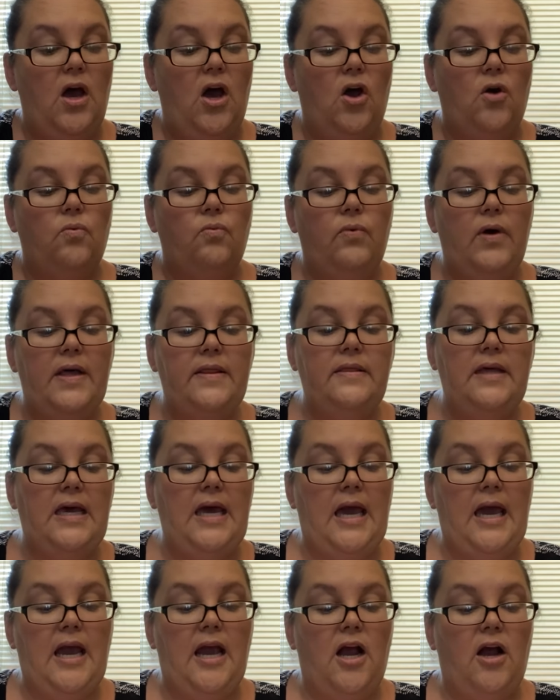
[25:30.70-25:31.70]
When
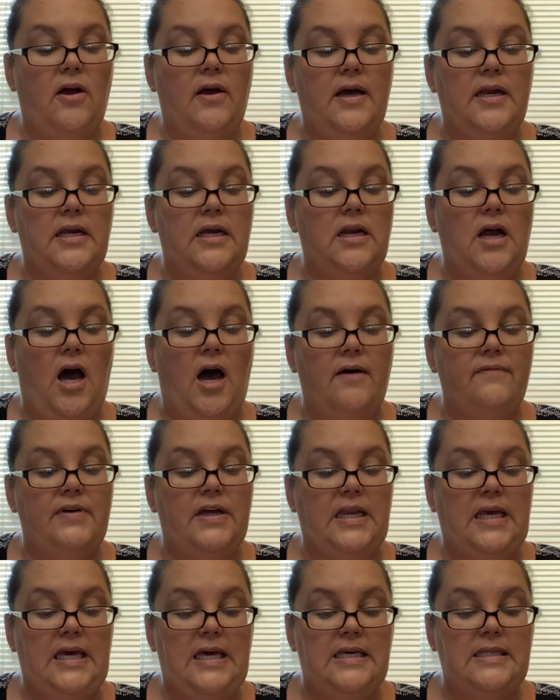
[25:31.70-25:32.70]
the air in an
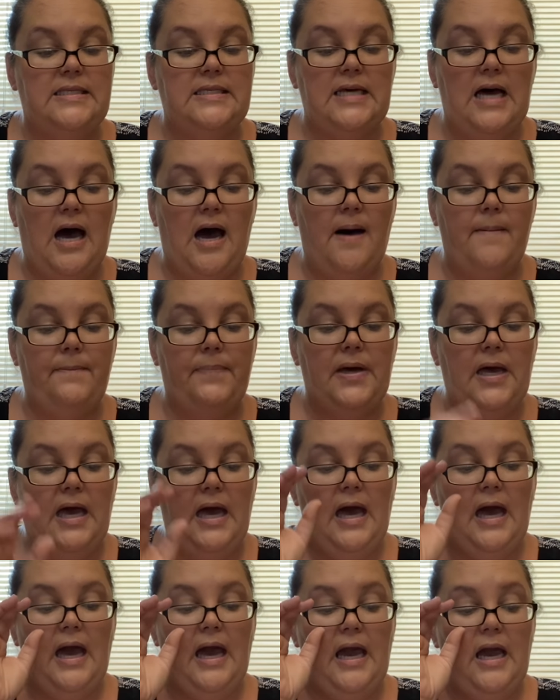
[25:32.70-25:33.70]
oven heats up,
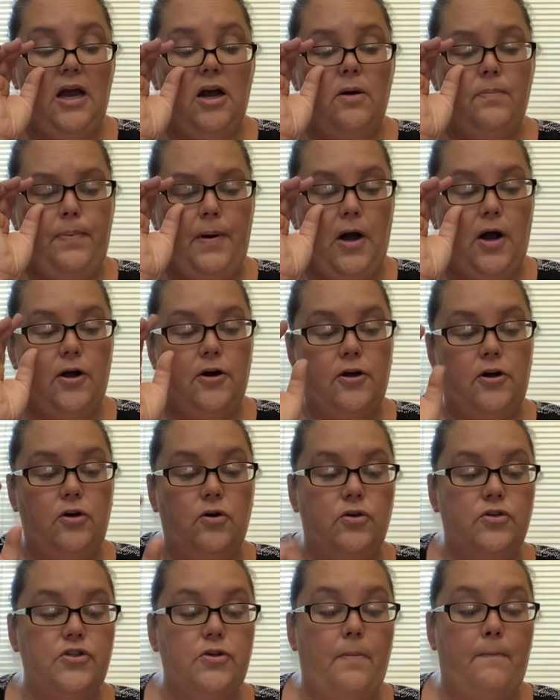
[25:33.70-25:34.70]
air
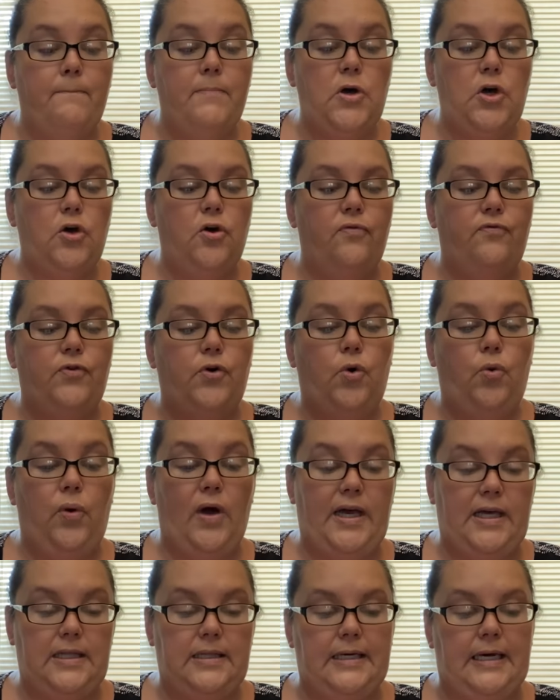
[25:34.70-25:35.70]
particles move
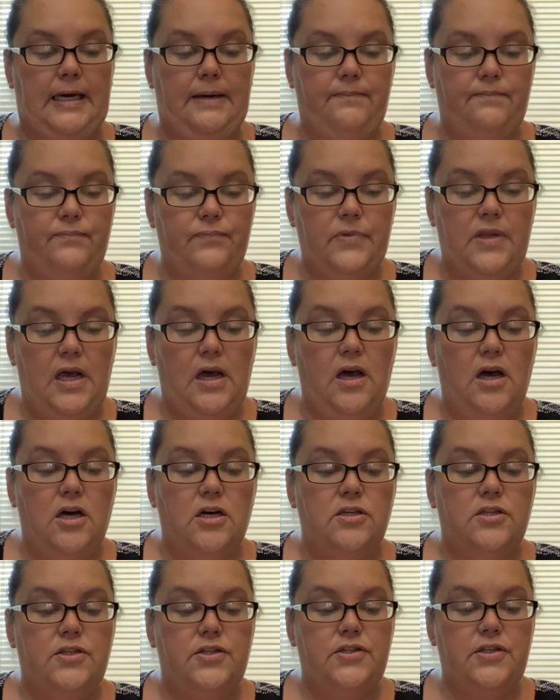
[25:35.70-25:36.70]
quickly.
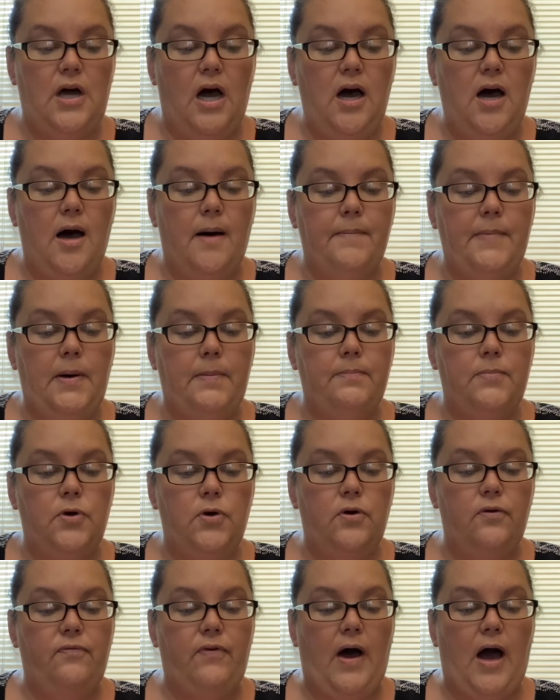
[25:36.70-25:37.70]
Some
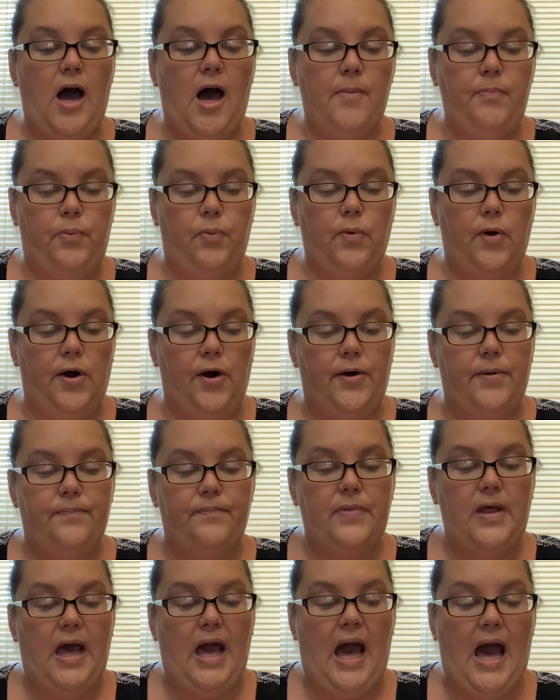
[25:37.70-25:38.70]
move upward,
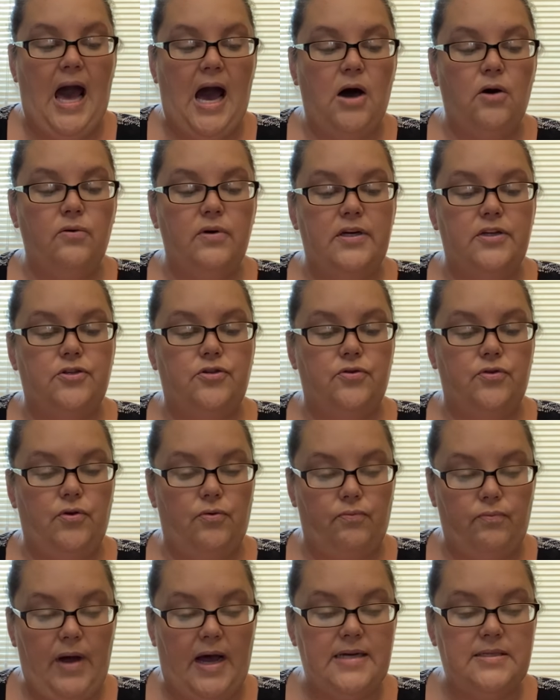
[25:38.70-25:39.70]
out into
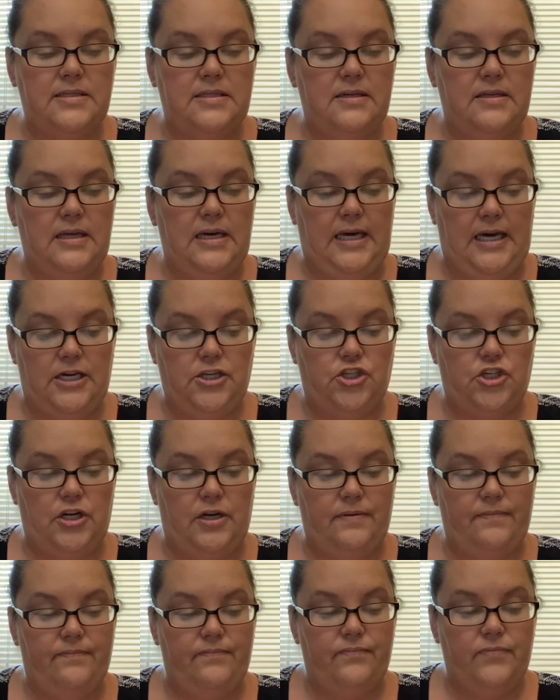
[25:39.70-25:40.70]
the rest of the
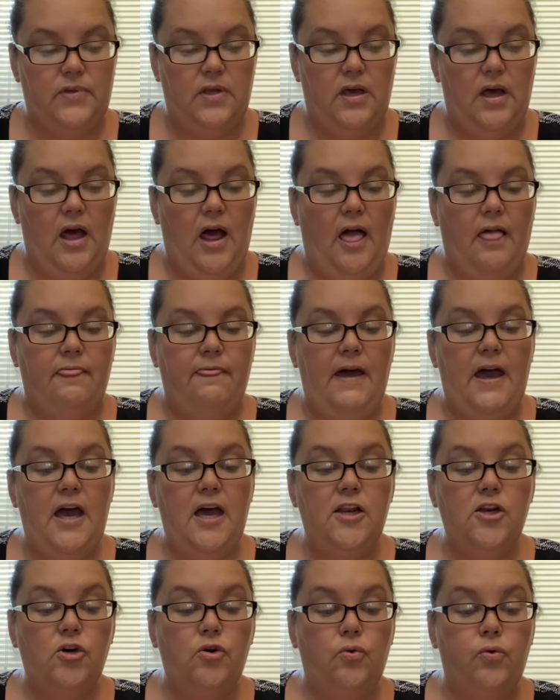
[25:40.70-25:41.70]
kitchen.
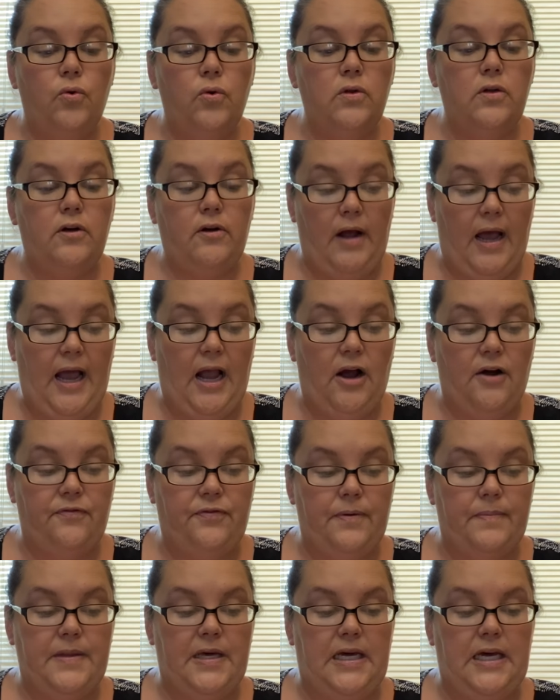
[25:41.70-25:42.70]
Then cooler air
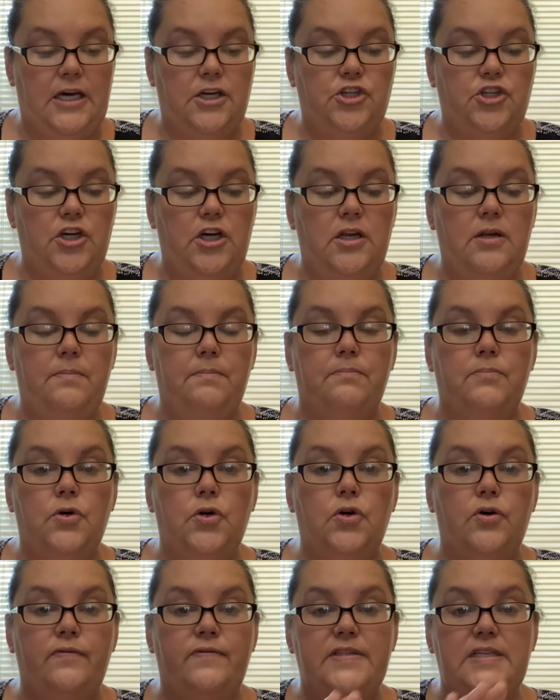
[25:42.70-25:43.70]
from the kitchen
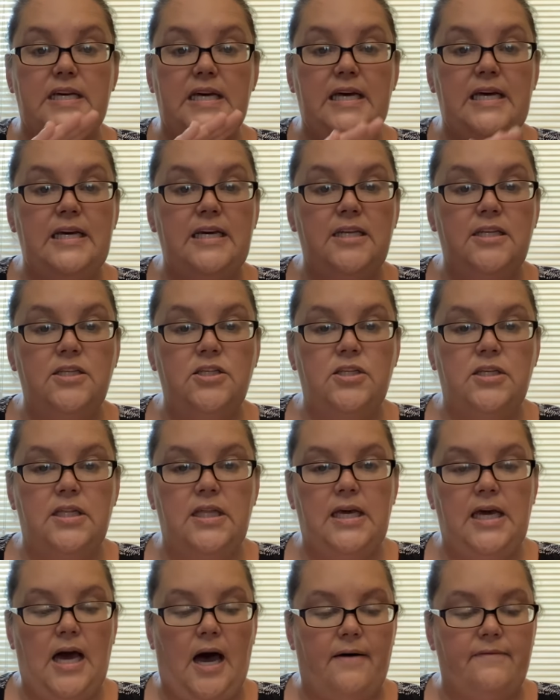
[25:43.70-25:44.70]
moves into
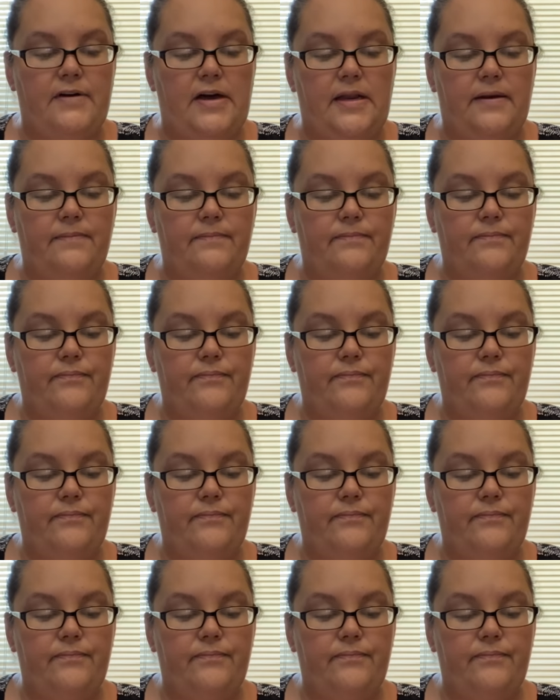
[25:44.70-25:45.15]
the oven.